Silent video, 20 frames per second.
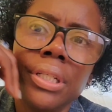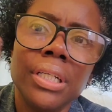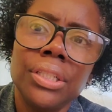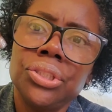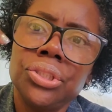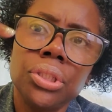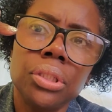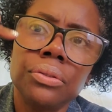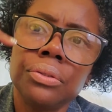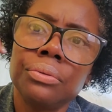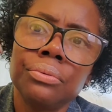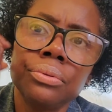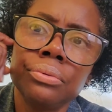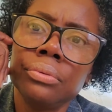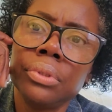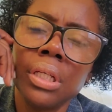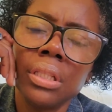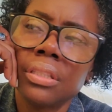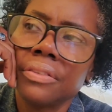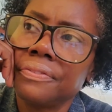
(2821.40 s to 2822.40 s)
that shit don't do
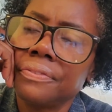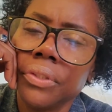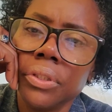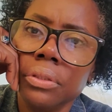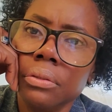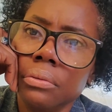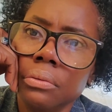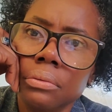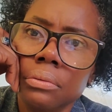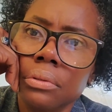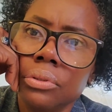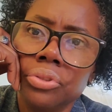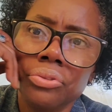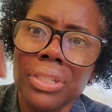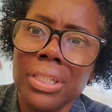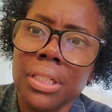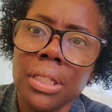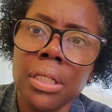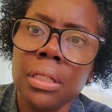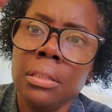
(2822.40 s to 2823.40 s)
nothing for you.
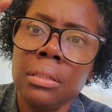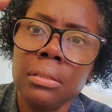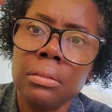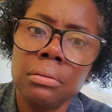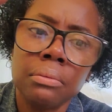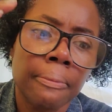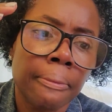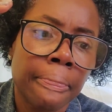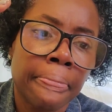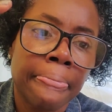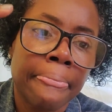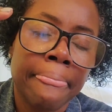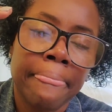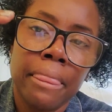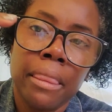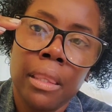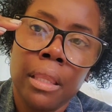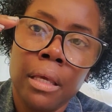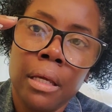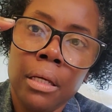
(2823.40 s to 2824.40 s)
Drinking,
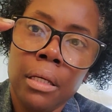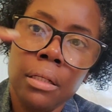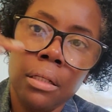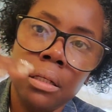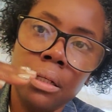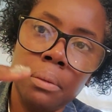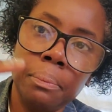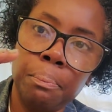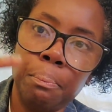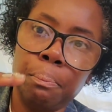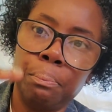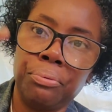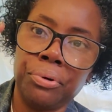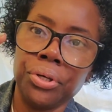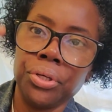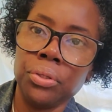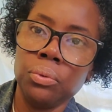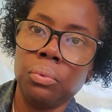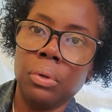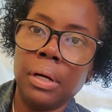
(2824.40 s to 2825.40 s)
it, it'll
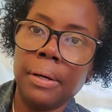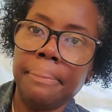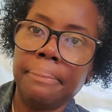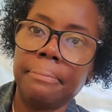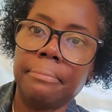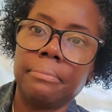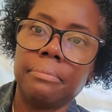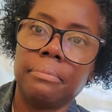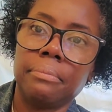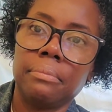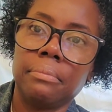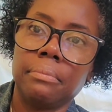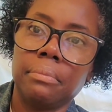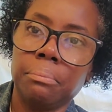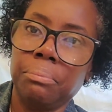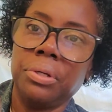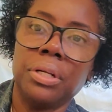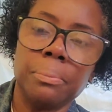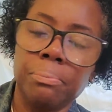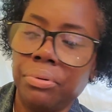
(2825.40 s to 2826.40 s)
bring you up,
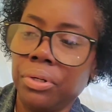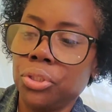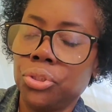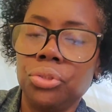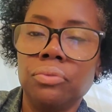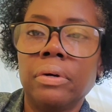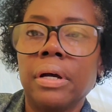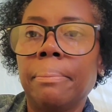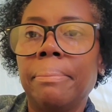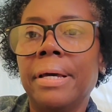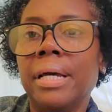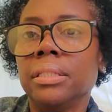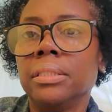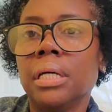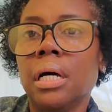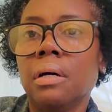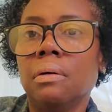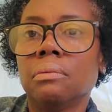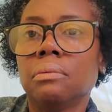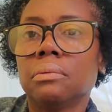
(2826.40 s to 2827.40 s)
but it brings you right back
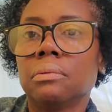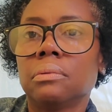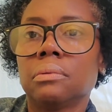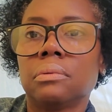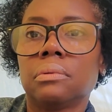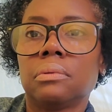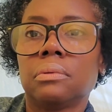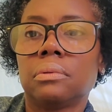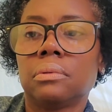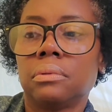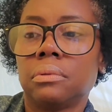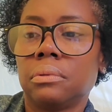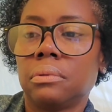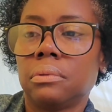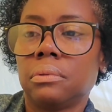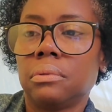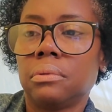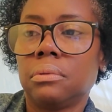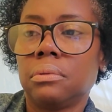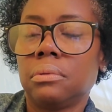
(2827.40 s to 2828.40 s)
down.
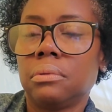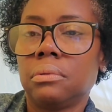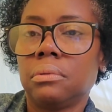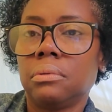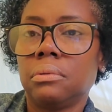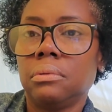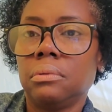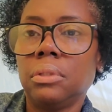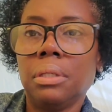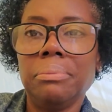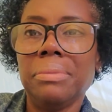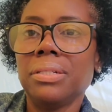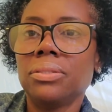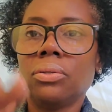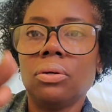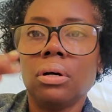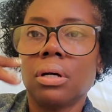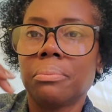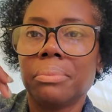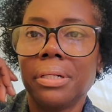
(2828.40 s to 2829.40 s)
So I'm not
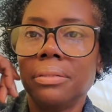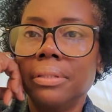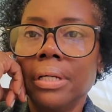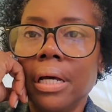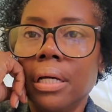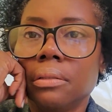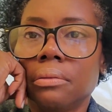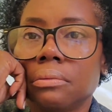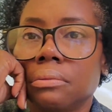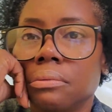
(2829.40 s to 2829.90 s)
talking about that.